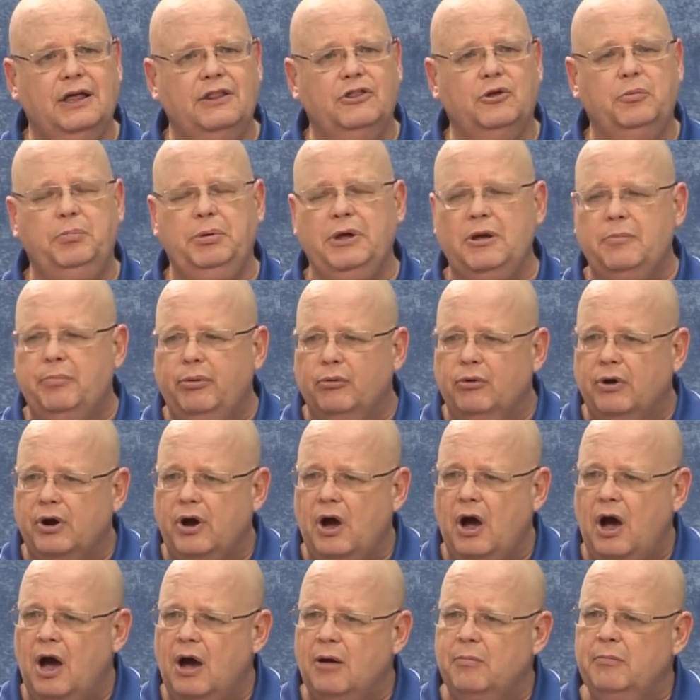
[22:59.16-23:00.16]
The people who
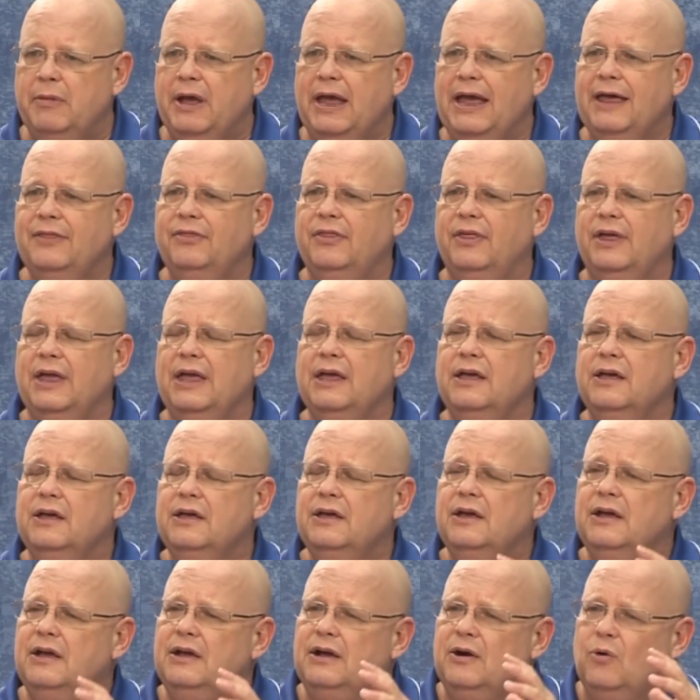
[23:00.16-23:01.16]
come and they
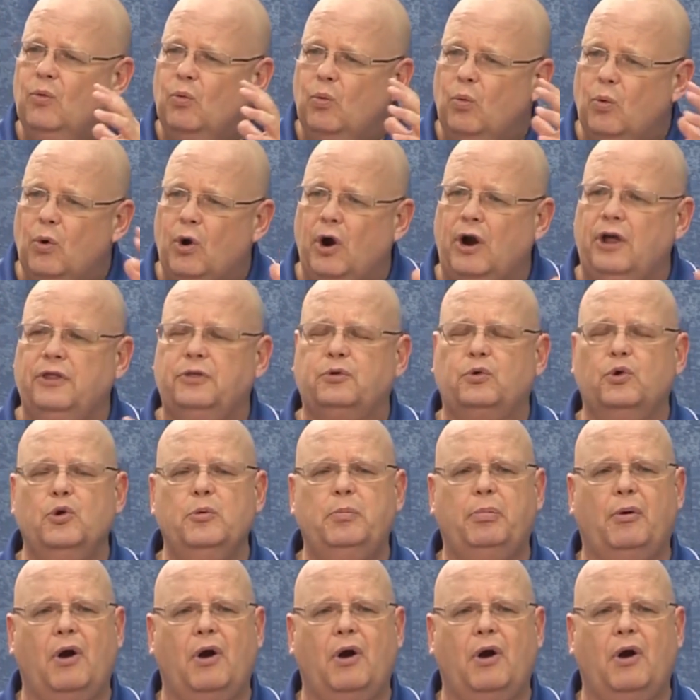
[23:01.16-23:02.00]
work through